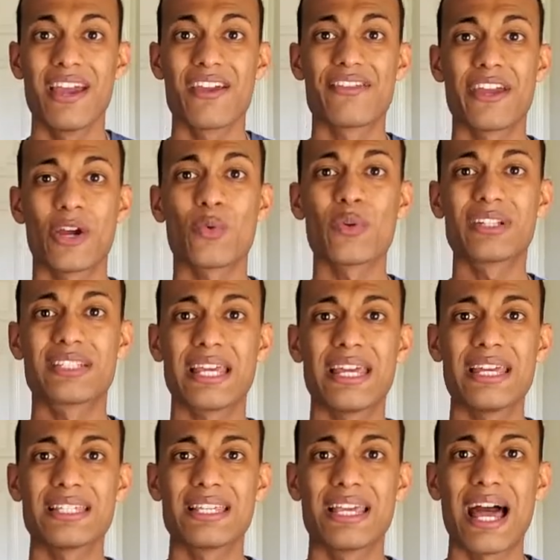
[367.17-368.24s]
There were
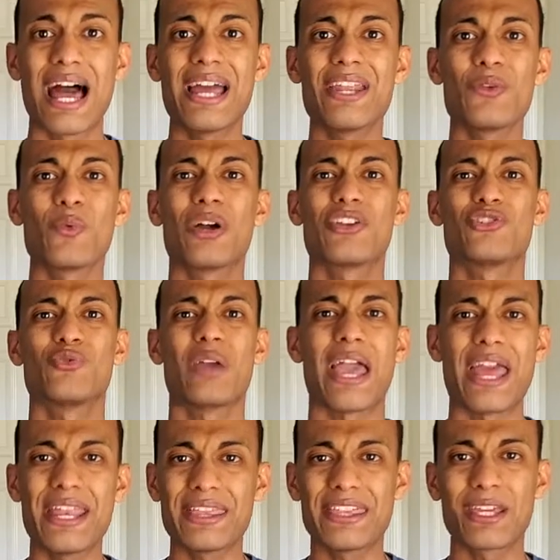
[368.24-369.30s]
days I didn't want to do
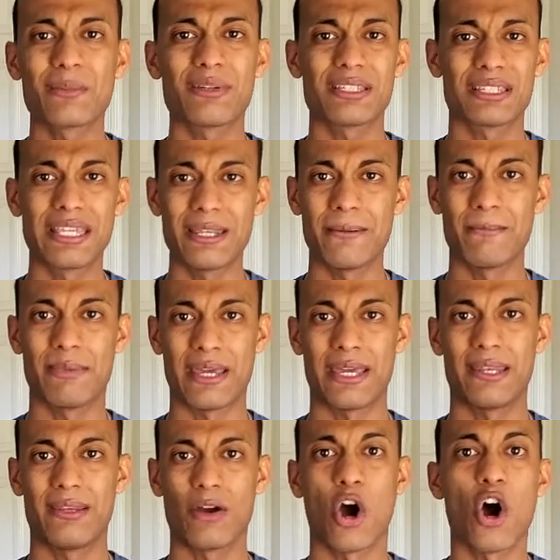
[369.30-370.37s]
anything but sit in
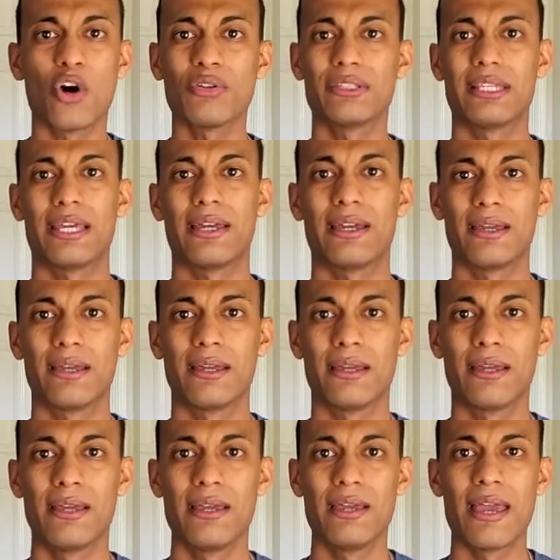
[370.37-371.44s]
bed all day
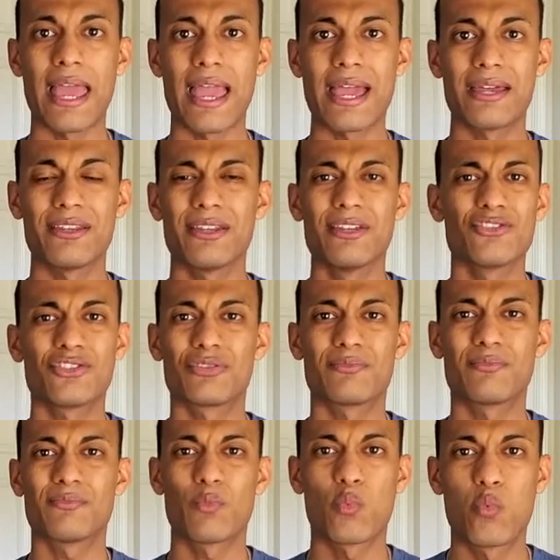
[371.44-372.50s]
and just
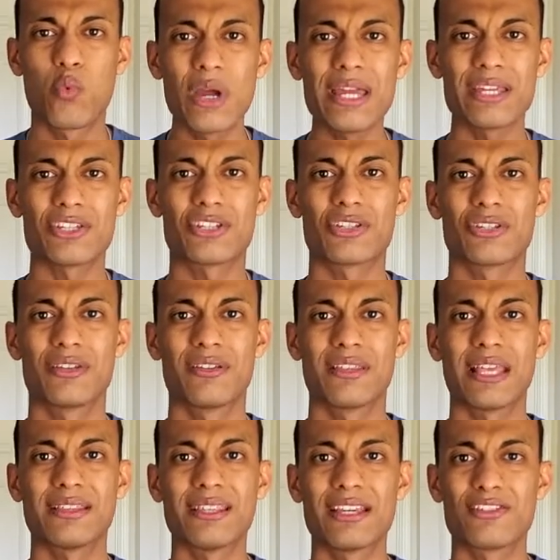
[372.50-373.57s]
wish
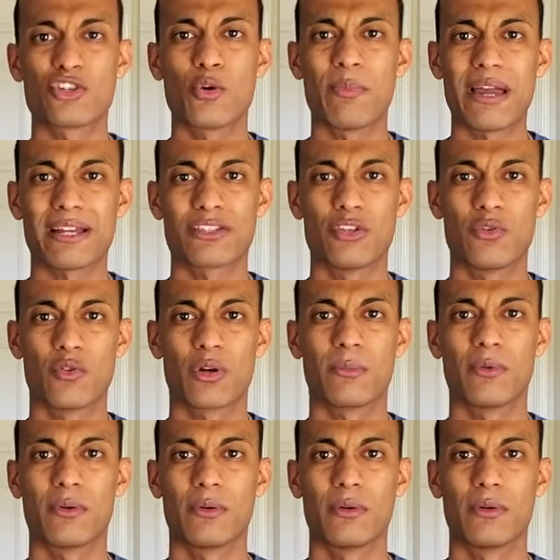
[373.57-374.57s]
that things go back to normal.